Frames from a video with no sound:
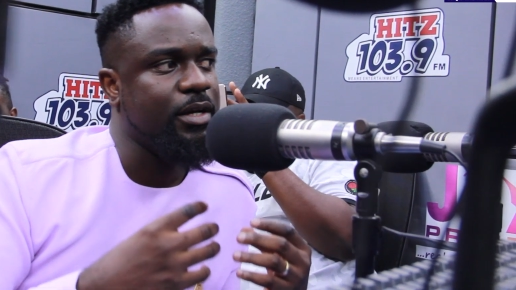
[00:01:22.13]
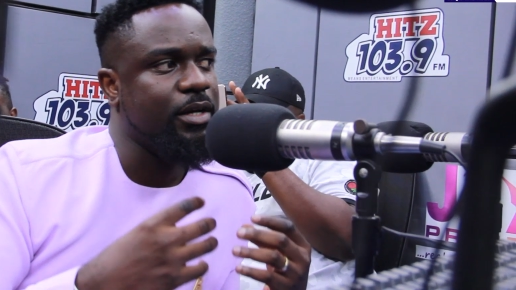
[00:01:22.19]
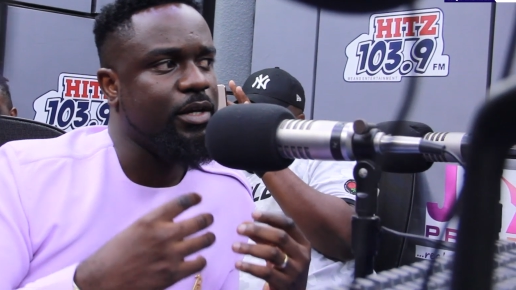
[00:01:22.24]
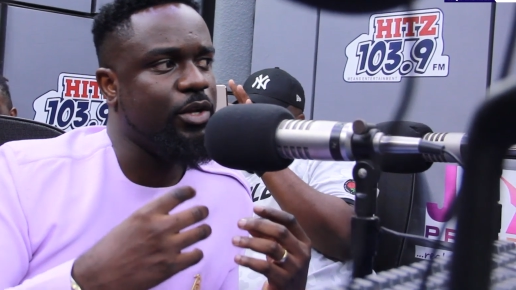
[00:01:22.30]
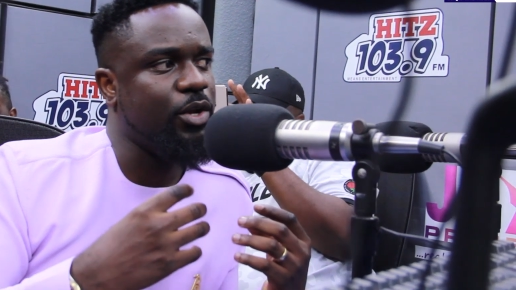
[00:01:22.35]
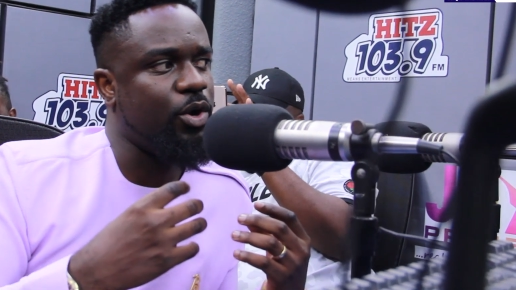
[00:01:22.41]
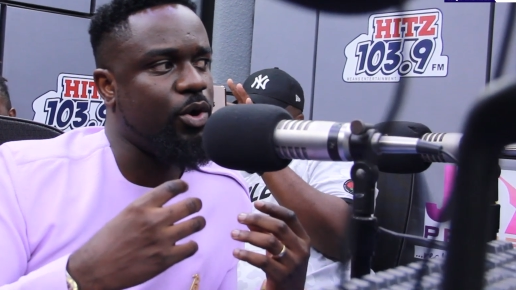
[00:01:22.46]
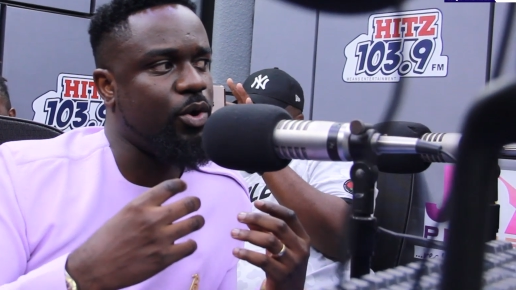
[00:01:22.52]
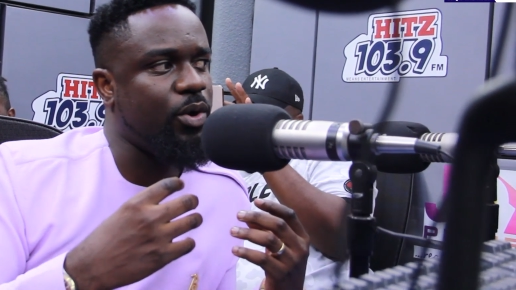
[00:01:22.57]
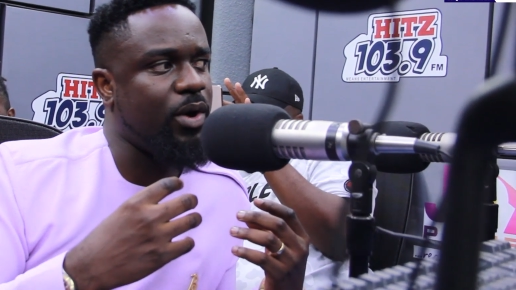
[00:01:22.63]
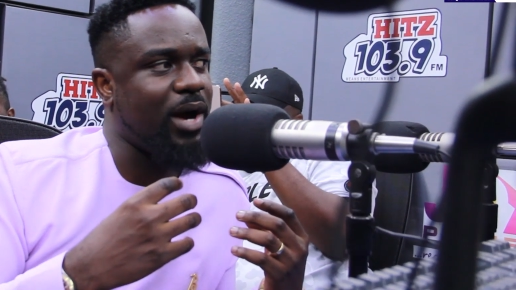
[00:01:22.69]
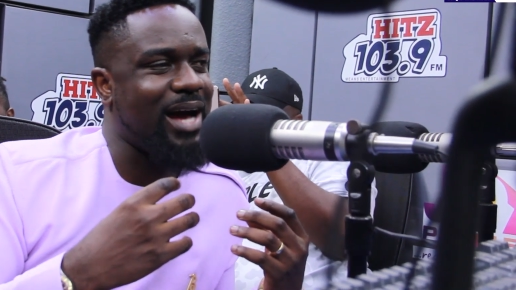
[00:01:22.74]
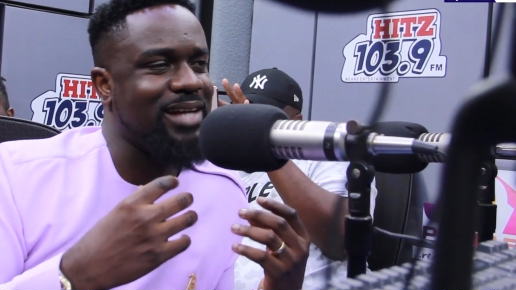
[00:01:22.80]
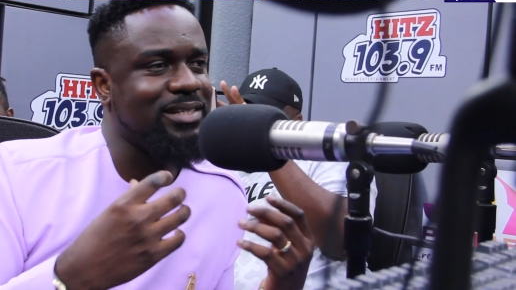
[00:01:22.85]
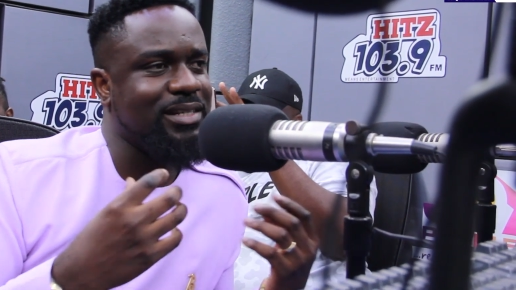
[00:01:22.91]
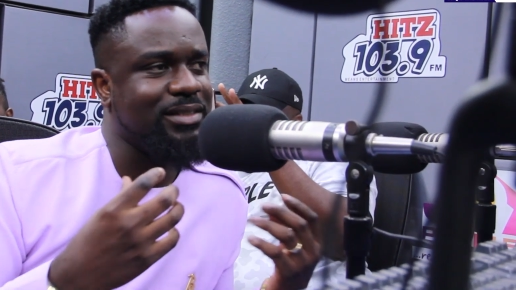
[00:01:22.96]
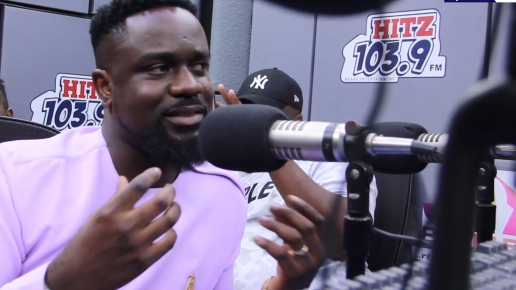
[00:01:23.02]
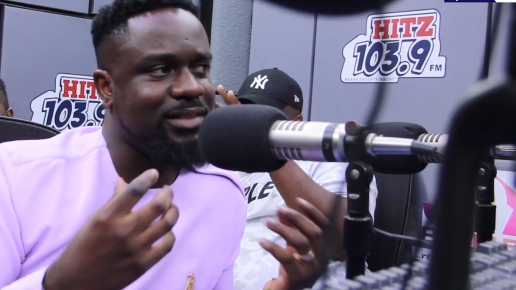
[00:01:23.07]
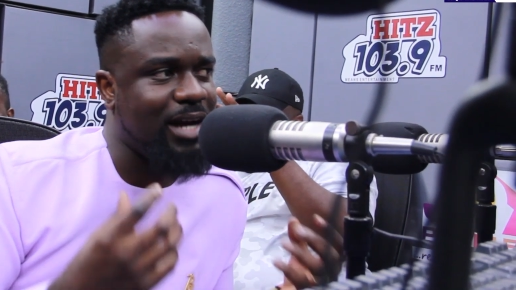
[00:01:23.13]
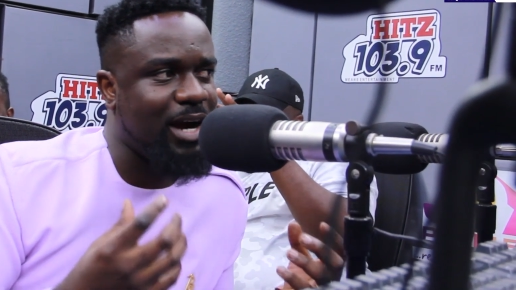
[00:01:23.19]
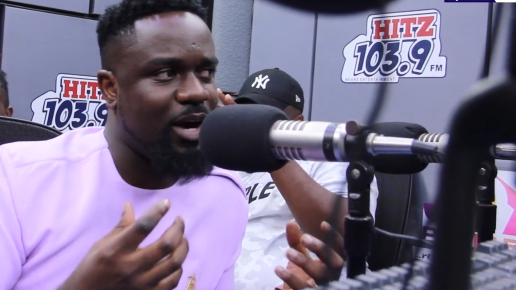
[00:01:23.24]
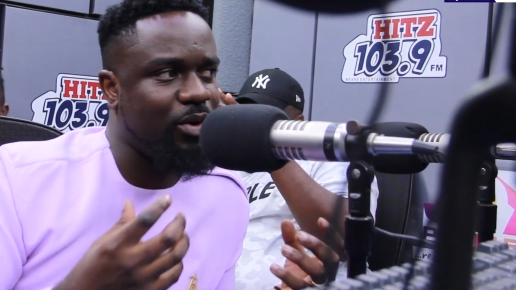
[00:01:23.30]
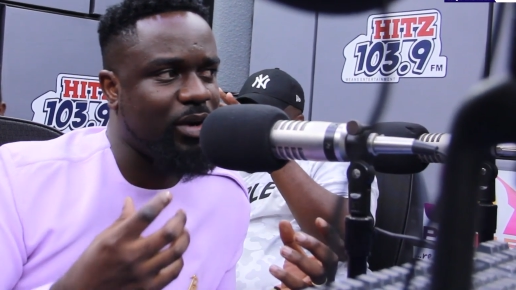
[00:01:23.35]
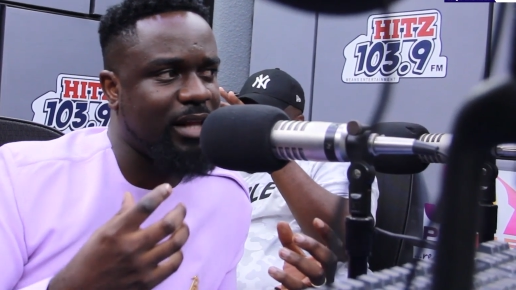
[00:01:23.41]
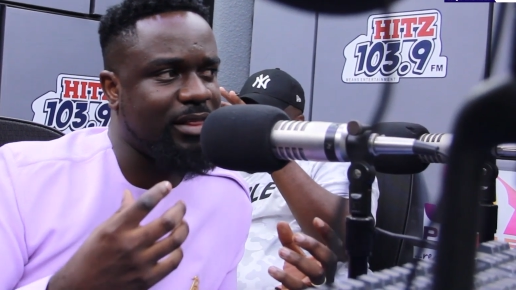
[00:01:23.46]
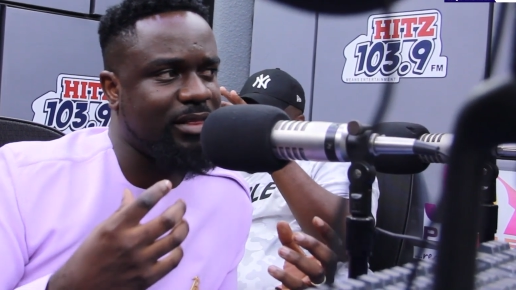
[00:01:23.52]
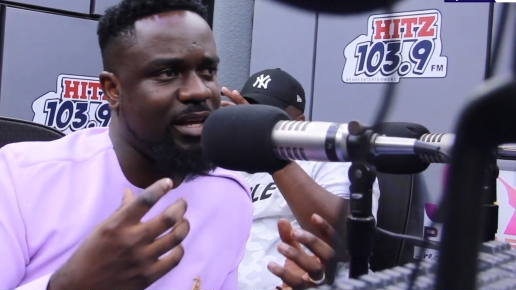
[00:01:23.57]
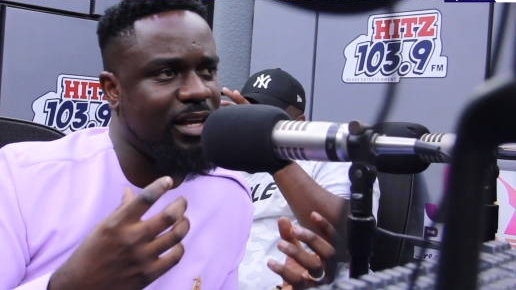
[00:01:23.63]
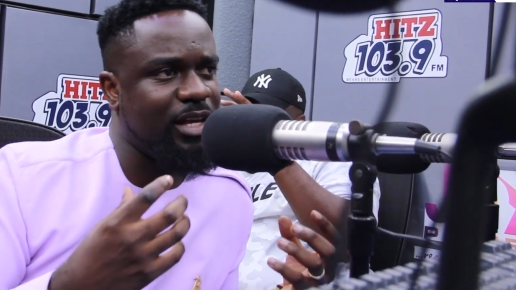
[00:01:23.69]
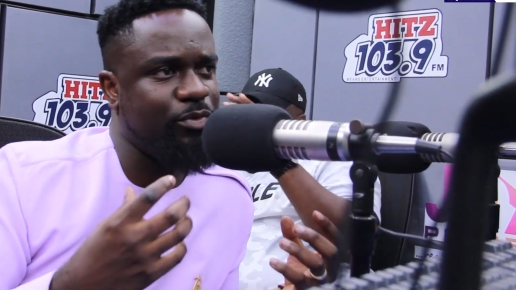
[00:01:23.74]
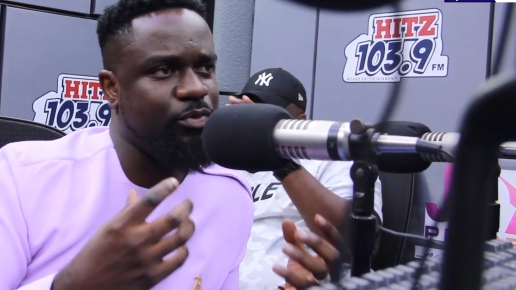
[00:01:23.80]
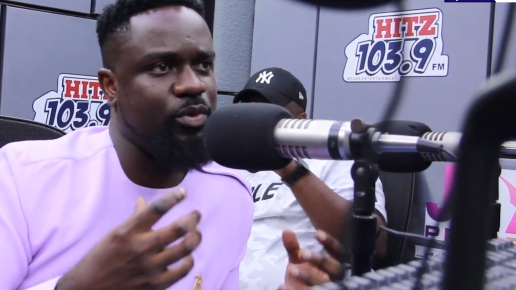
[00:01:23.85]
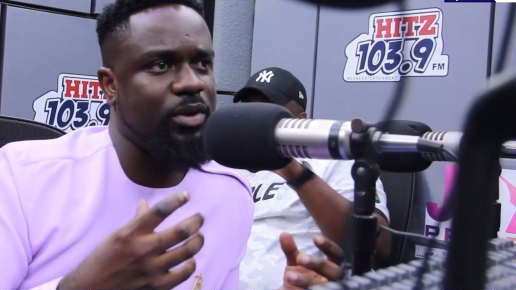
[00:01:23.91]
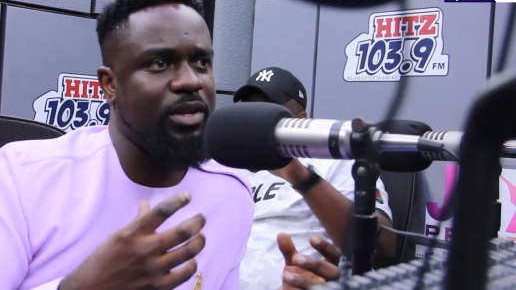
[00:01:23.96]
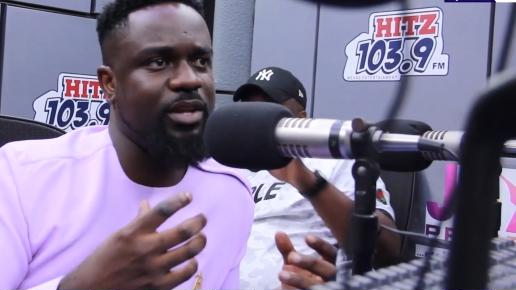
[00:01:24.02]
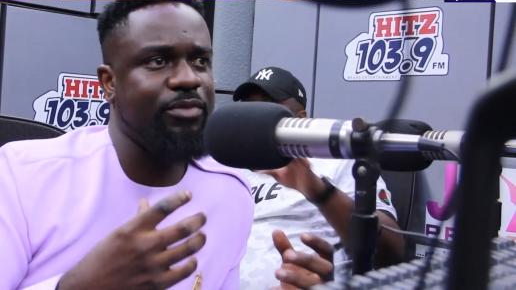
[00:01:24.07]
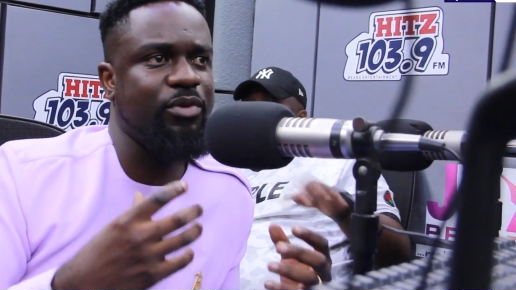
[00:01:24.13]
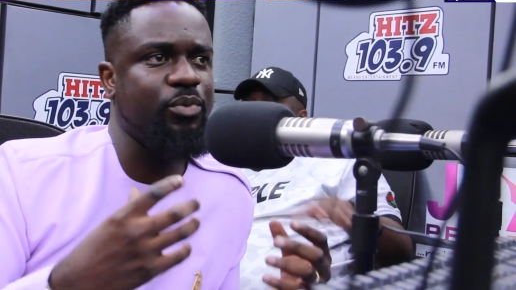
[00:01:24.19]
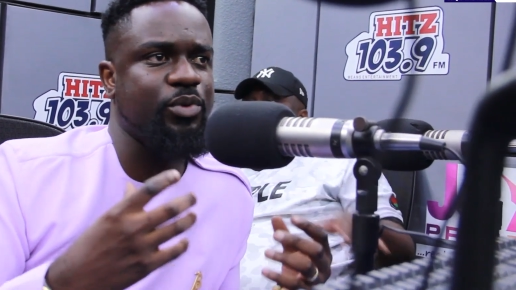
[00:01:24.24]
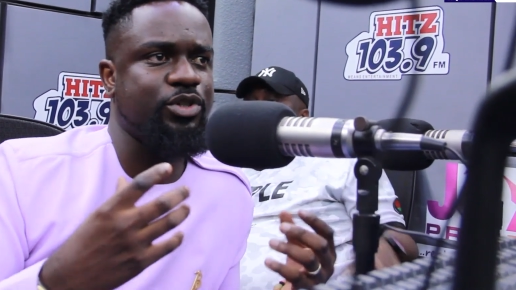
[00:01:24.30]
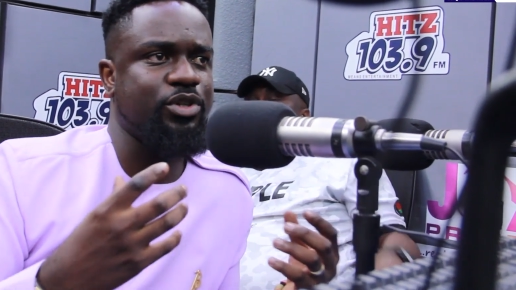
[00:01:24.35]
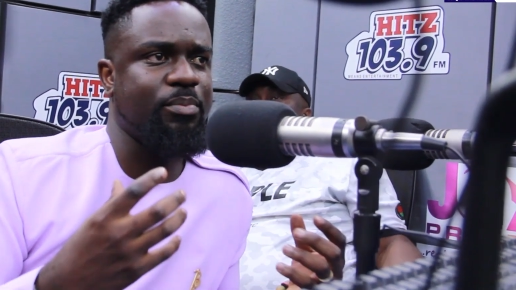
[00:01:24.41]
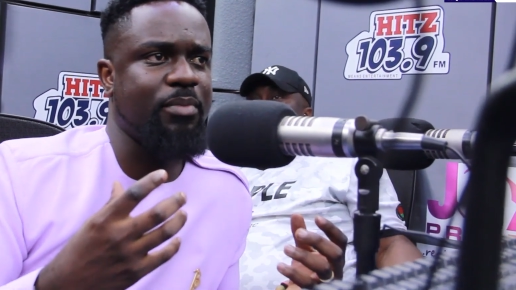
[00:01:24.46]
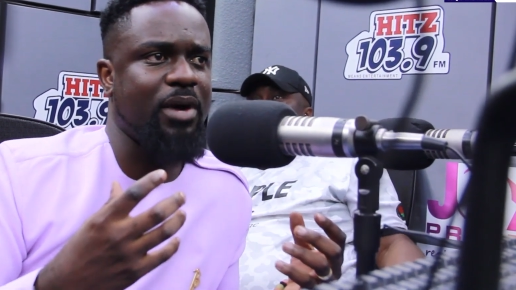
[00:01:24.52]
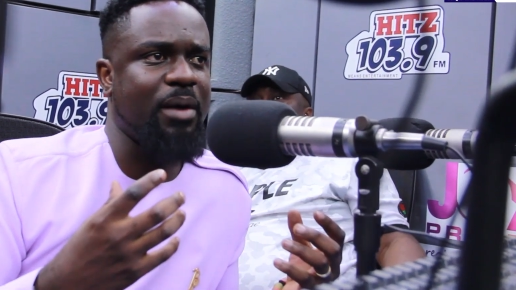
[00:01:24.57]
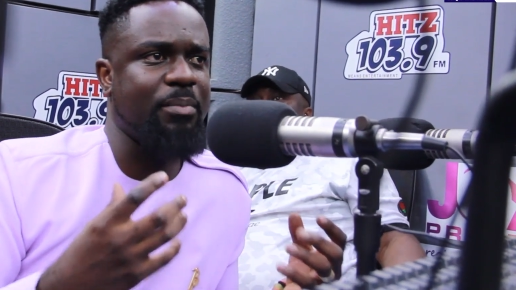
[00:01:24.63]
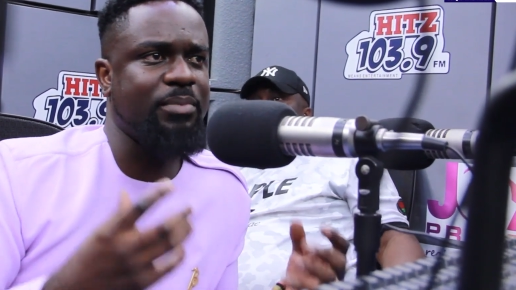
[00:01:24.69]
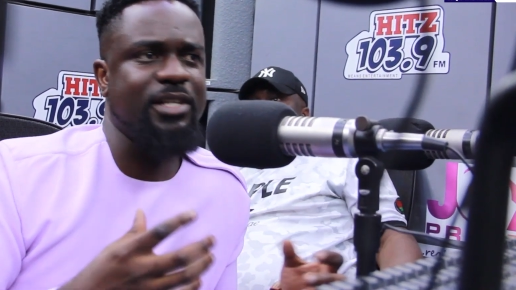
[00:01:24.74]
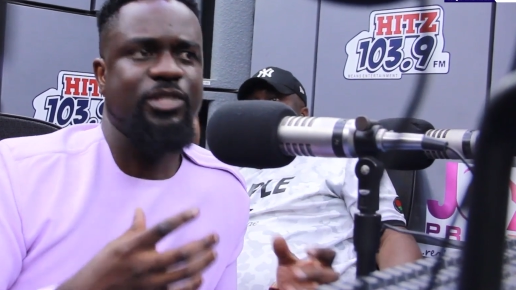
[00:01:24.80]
You know, as a child, I think if you were living with your mom,